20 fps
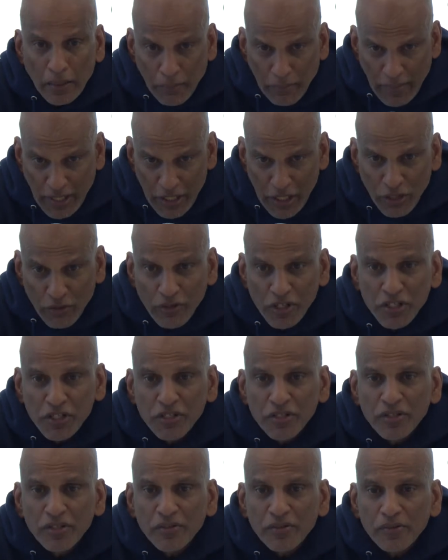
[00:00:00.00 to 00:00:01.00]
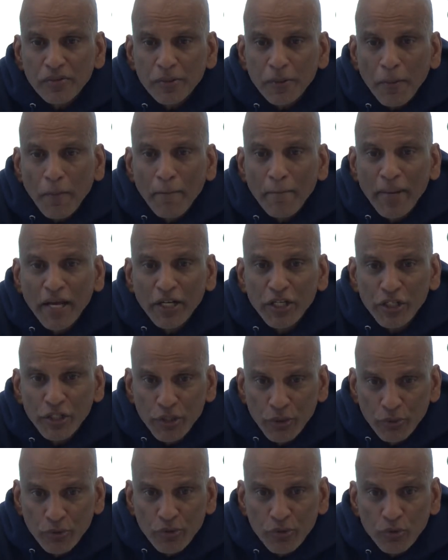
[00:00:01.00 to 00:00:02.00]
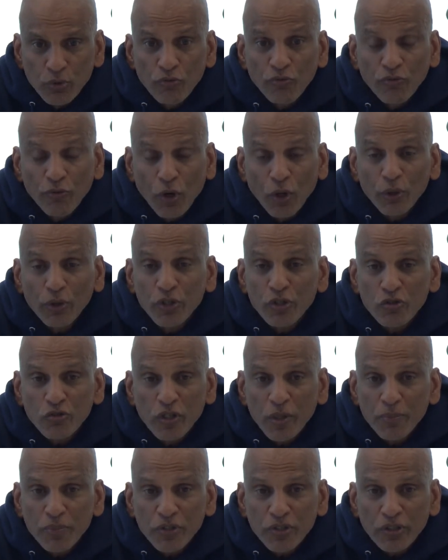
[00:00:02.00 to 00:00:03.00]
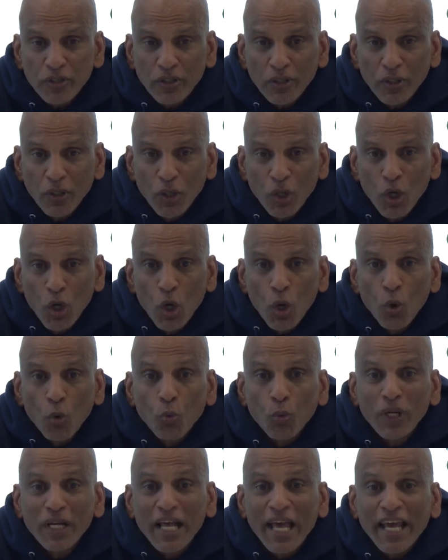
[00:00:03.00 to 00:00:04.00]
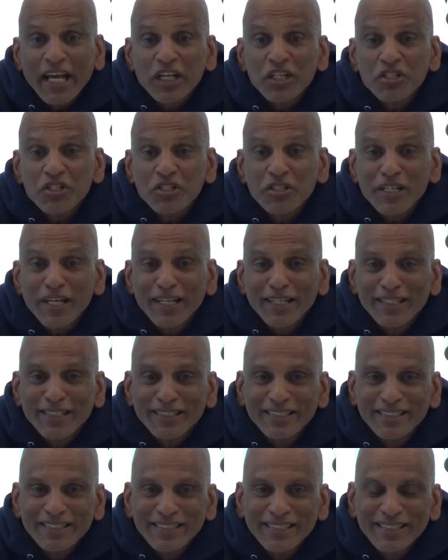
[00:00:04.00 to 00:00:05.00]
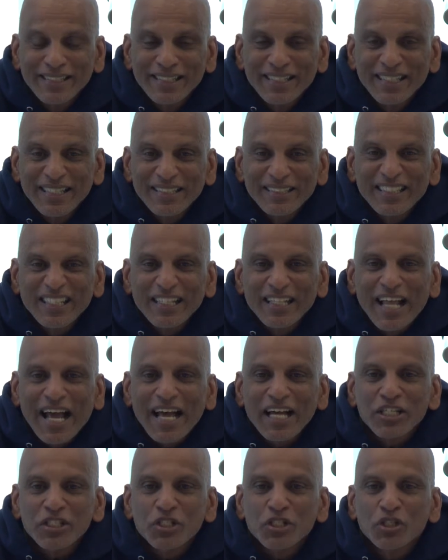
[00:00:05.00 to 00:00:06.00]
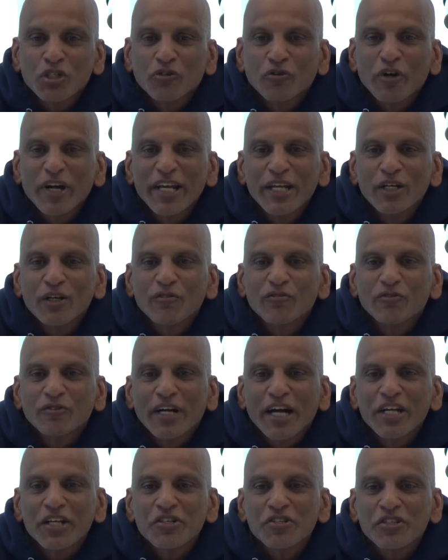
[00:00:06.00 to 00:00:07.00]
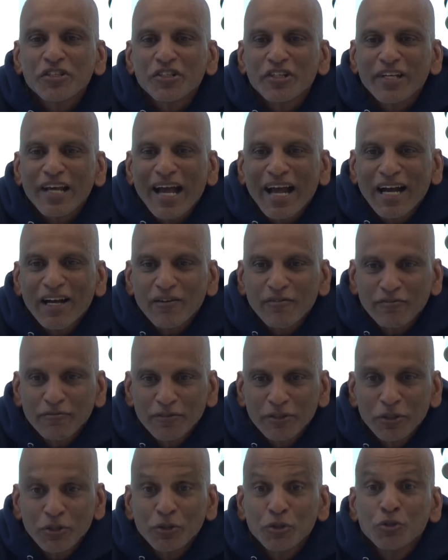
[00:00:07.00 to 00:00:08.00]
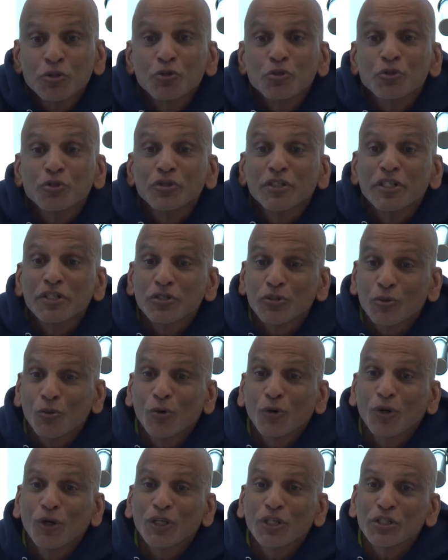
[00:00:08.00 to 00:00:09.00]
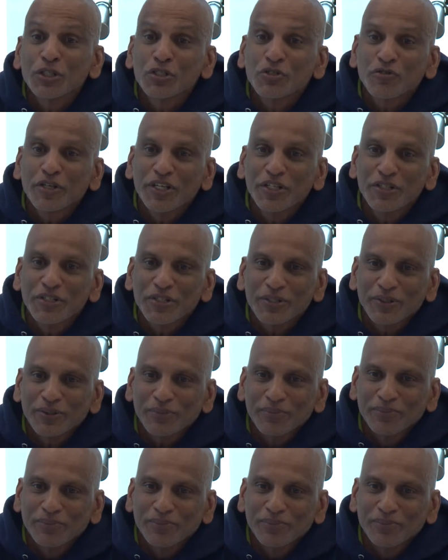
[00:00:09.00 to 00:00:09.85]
many Christians, many Jews who follow in Scripture will extend the last grain of rice that they have to the so called stranger,